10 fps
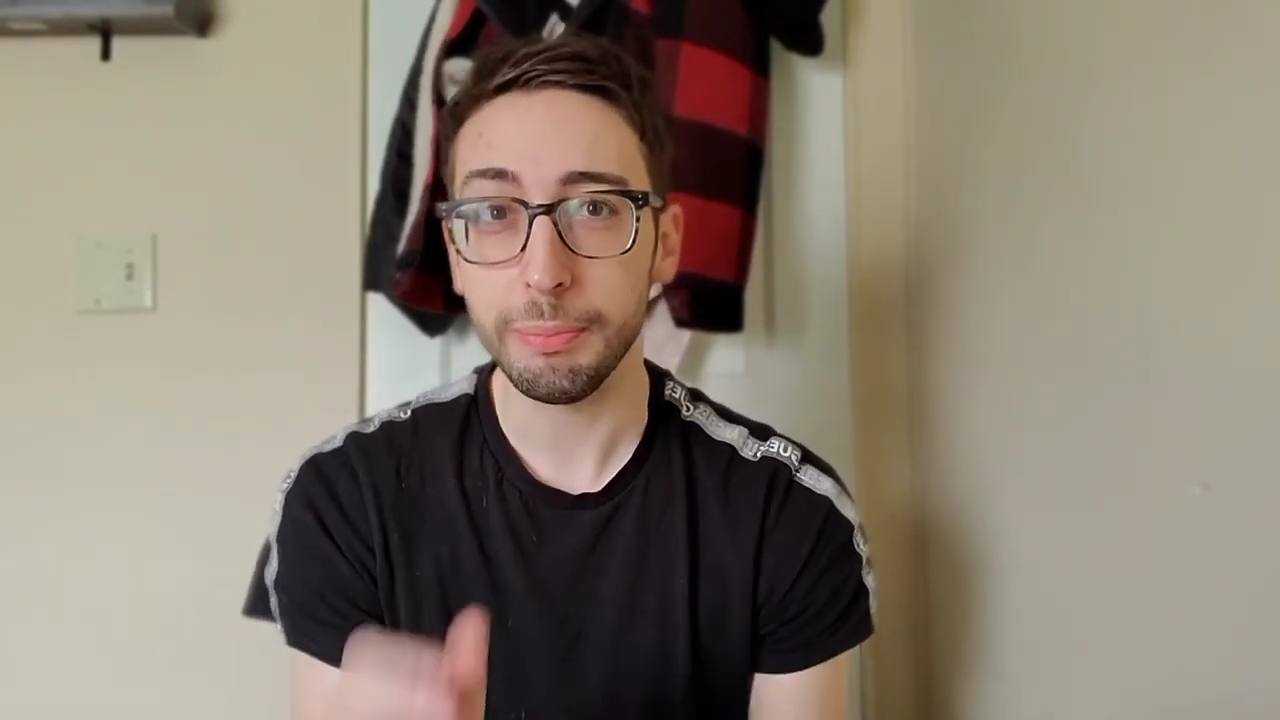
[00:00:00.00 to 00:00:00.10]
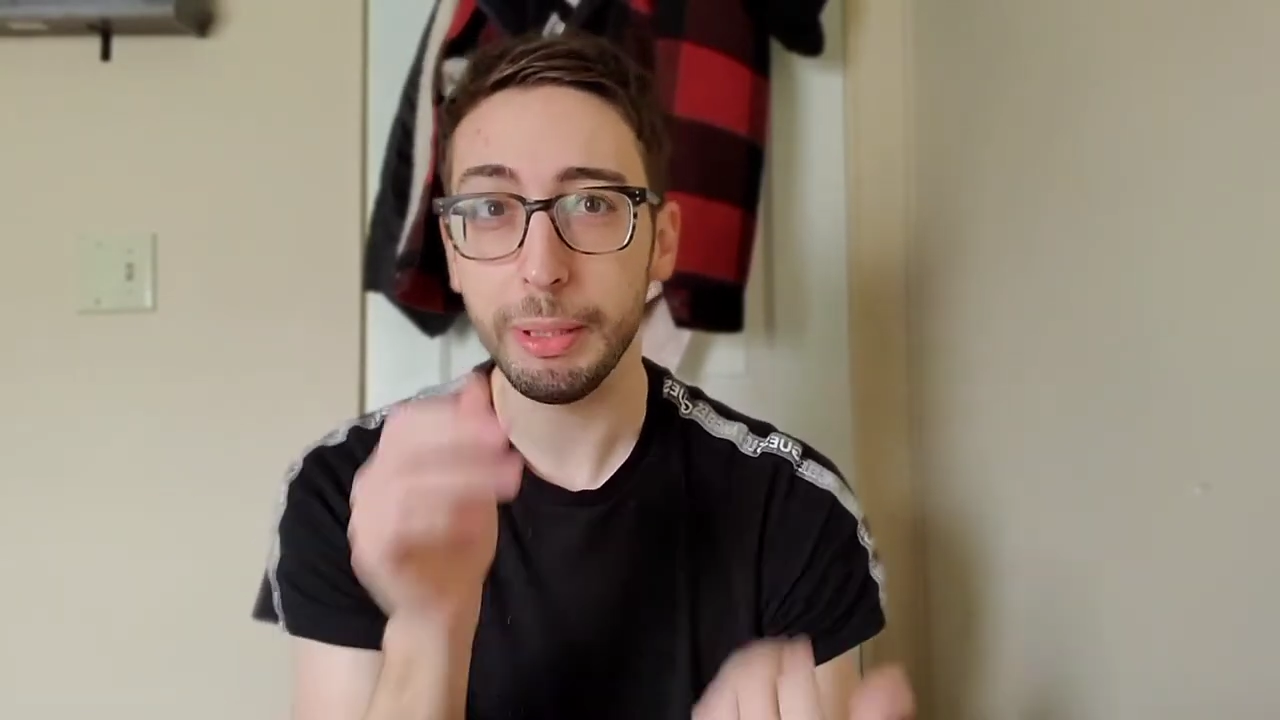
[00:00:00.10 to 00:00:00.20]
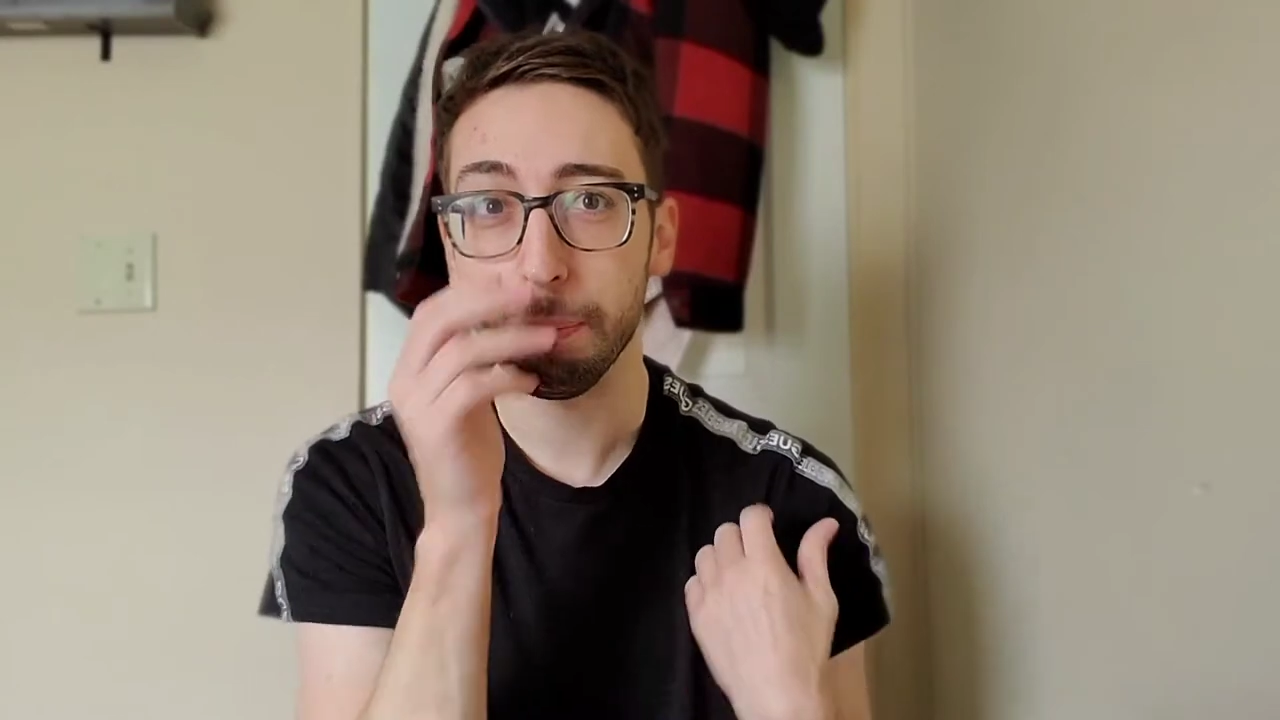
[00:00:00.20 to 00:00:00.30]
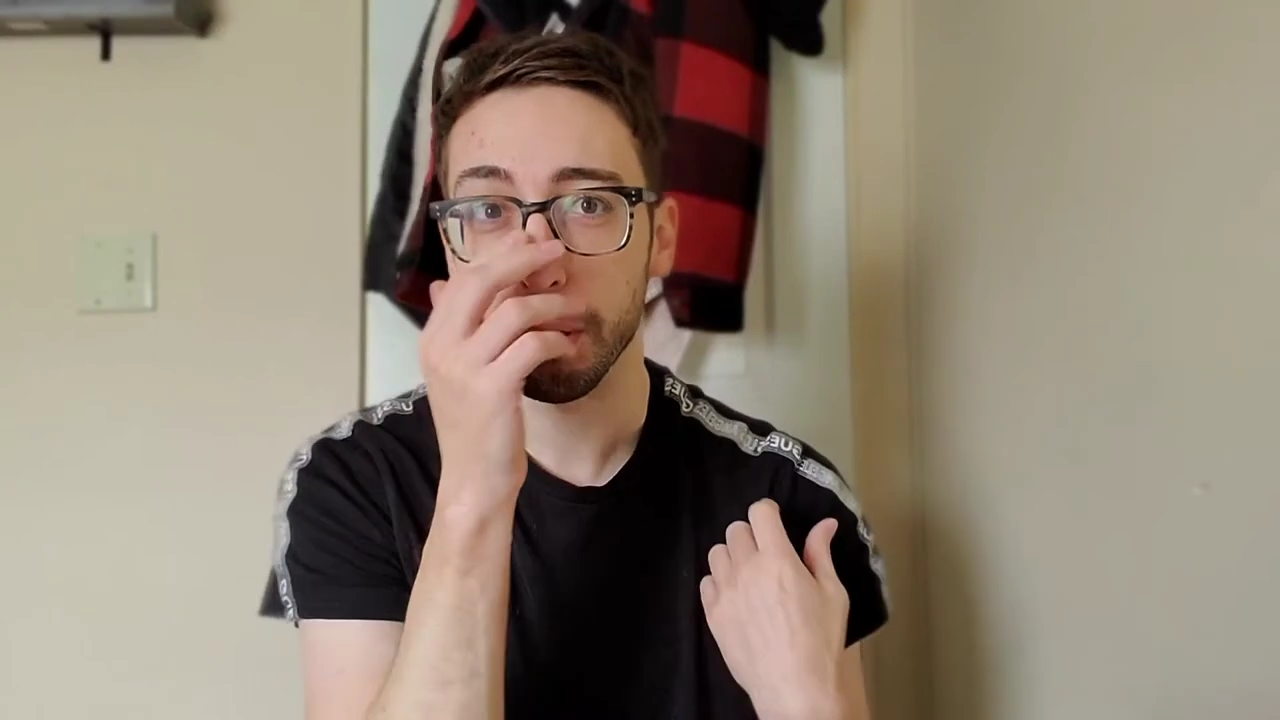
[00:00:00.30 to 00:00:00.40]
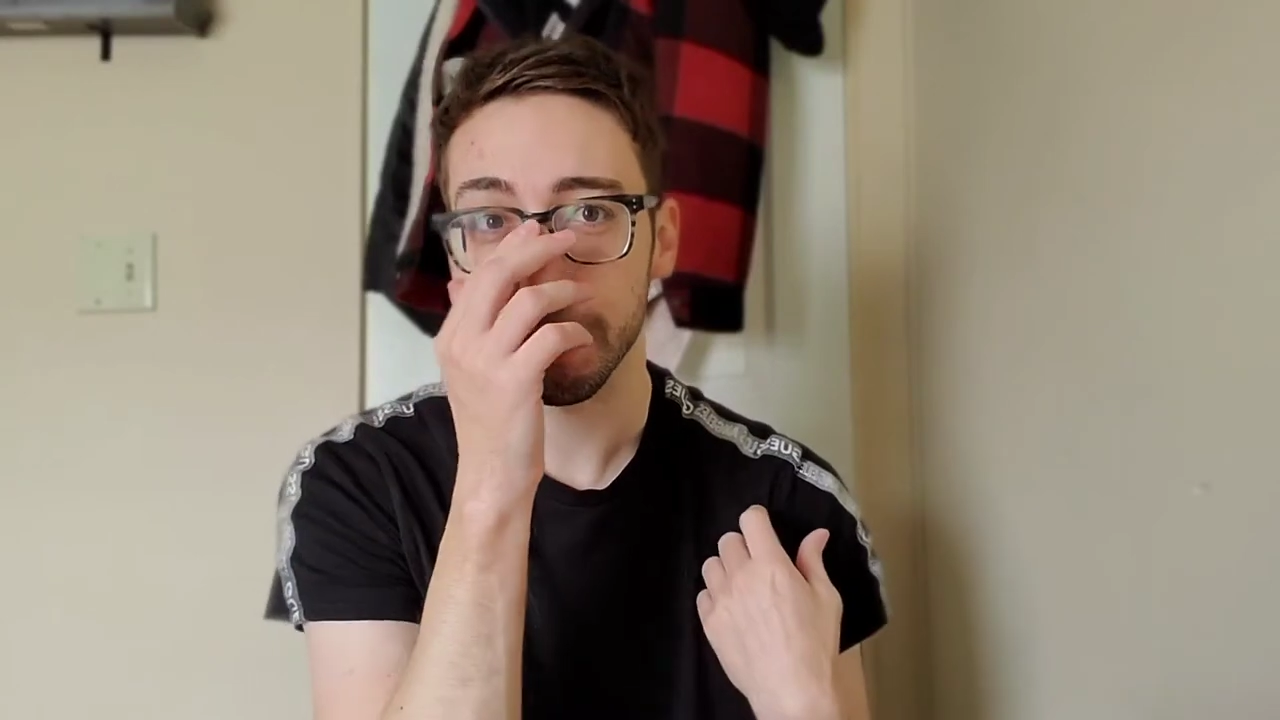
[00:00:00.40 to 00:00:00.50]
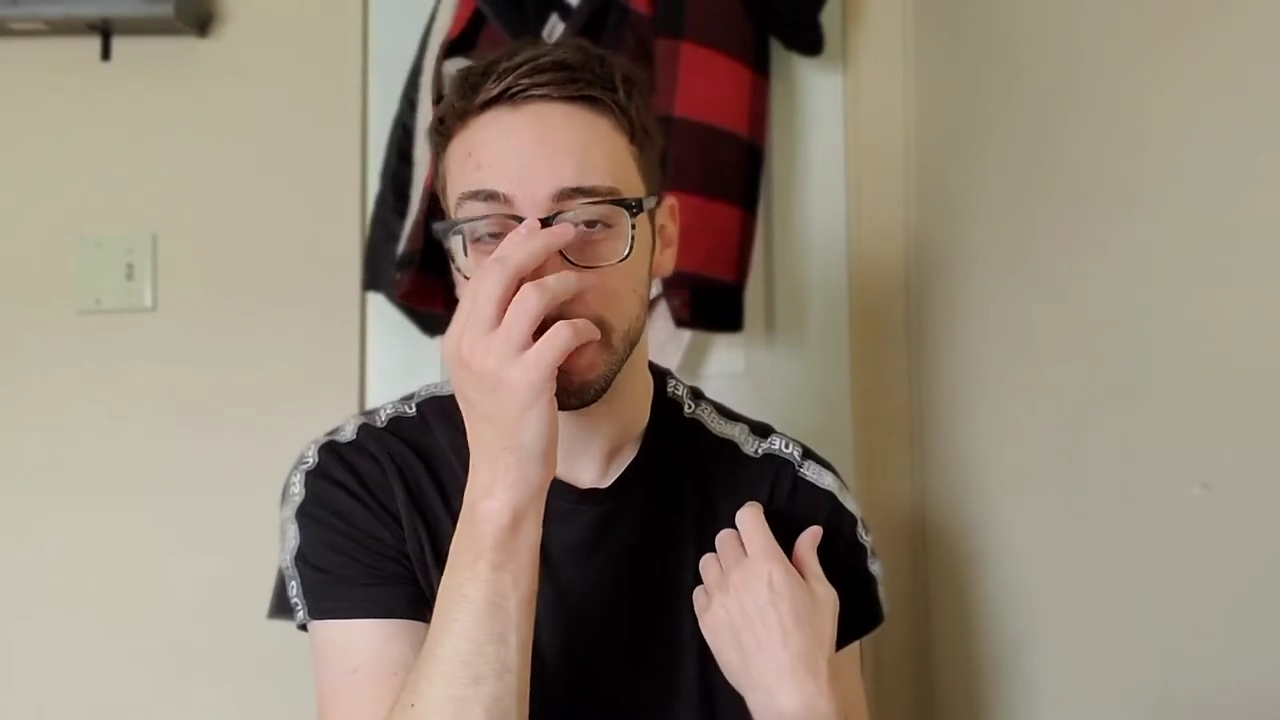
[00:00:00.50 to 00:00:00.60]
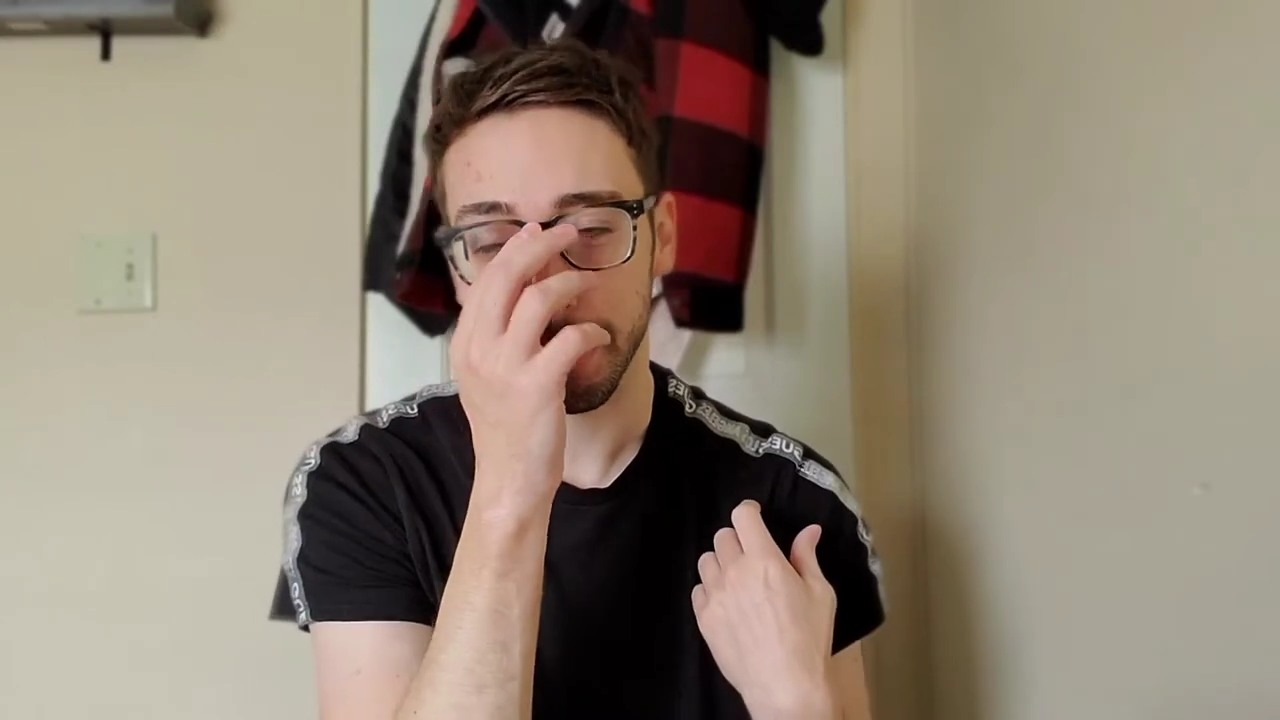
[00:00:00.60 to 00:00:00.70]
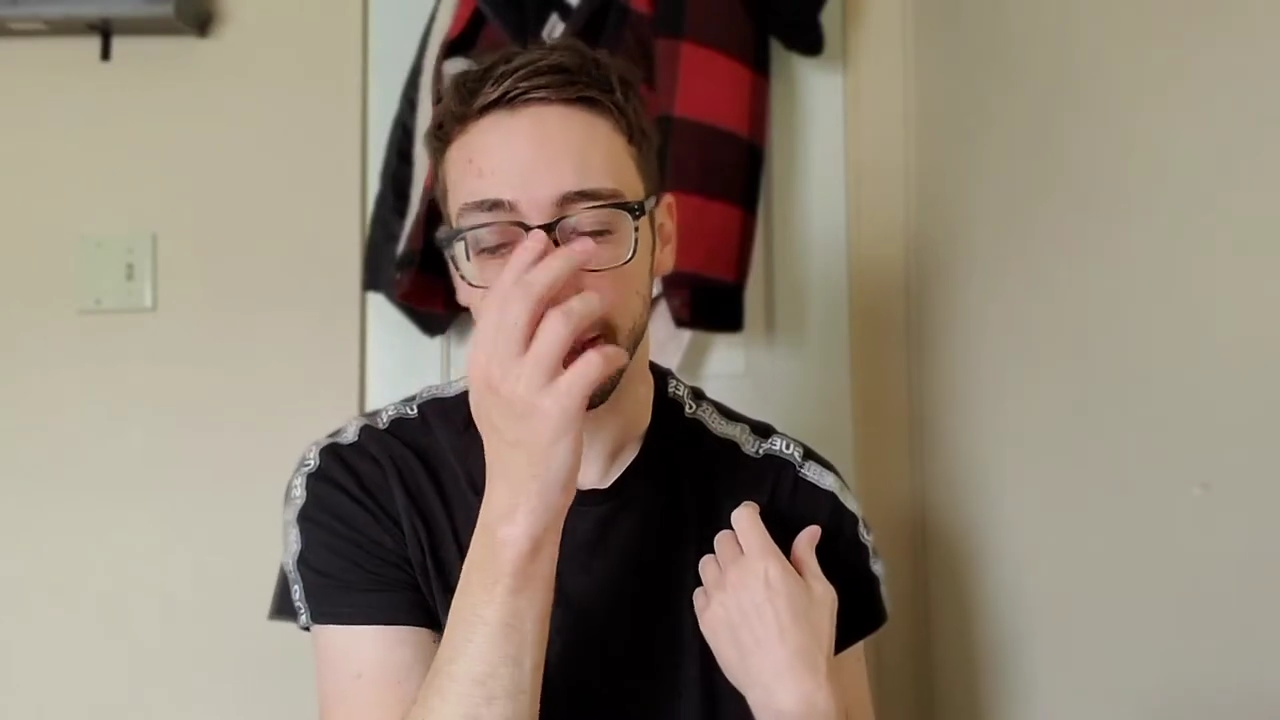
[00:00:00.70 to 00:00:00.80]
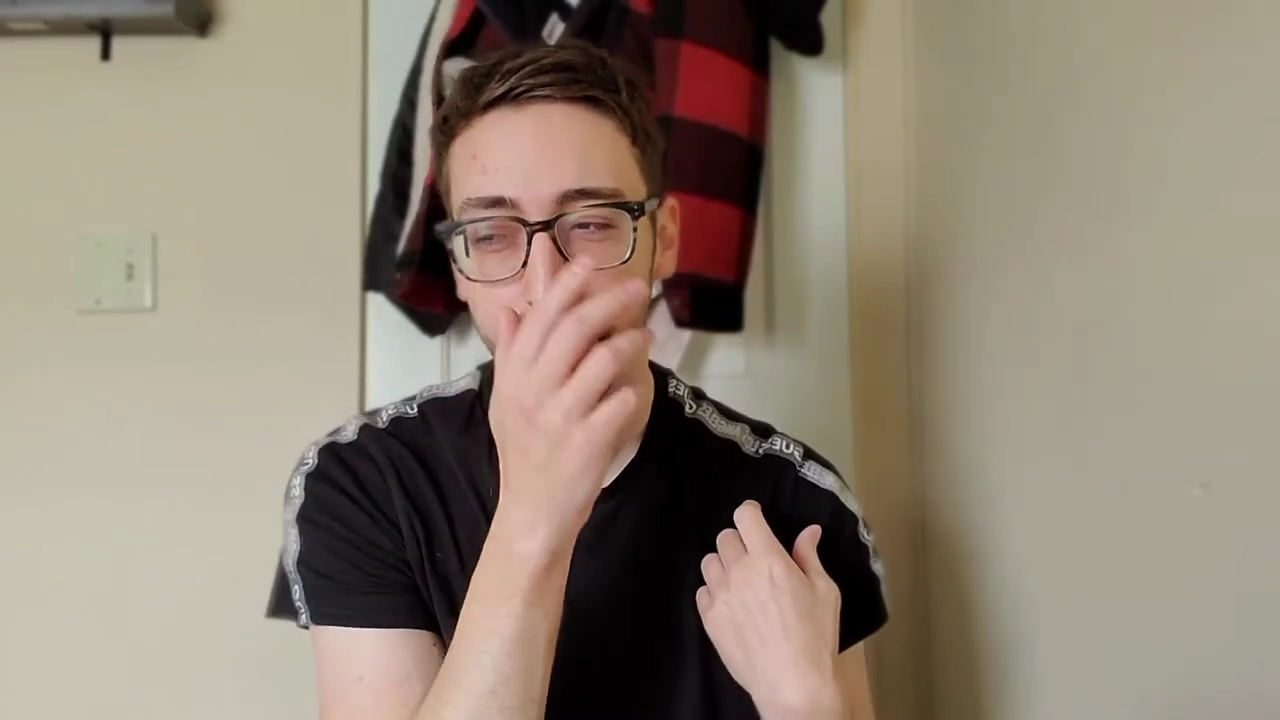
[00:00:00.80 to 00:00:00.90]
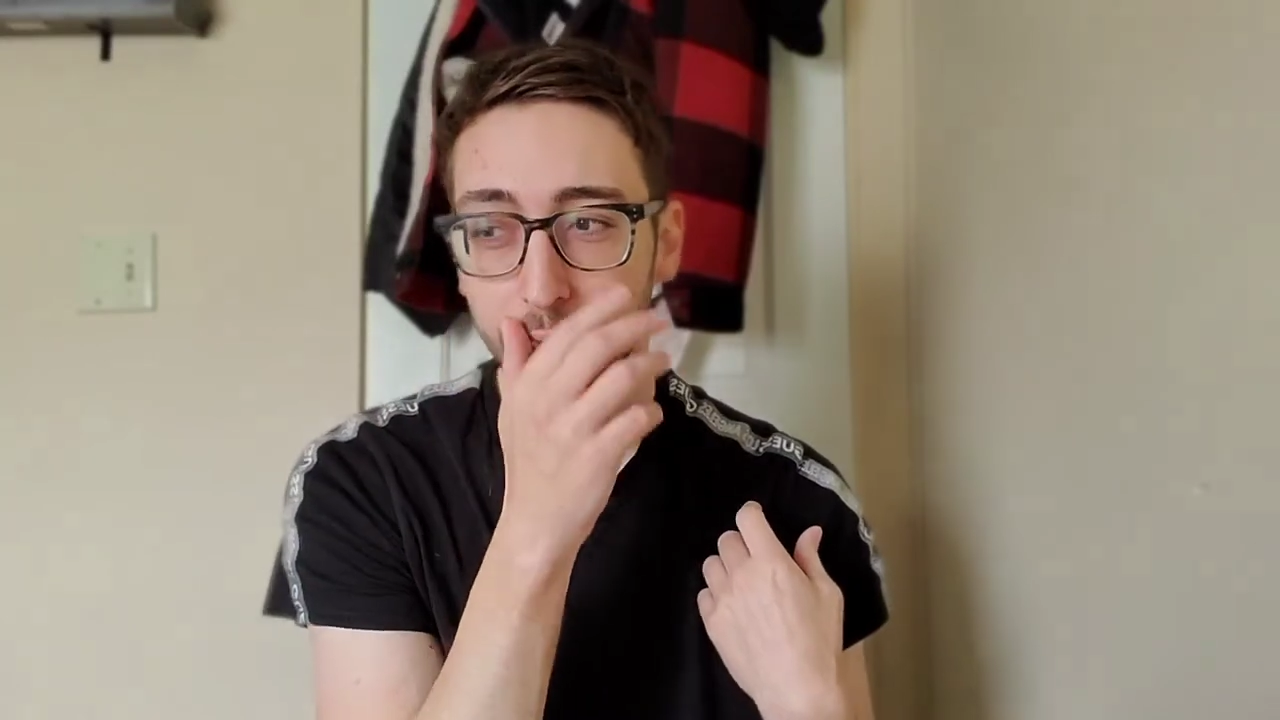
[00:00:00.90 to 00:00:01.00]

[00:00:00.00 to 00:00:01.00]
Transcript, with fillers: me personally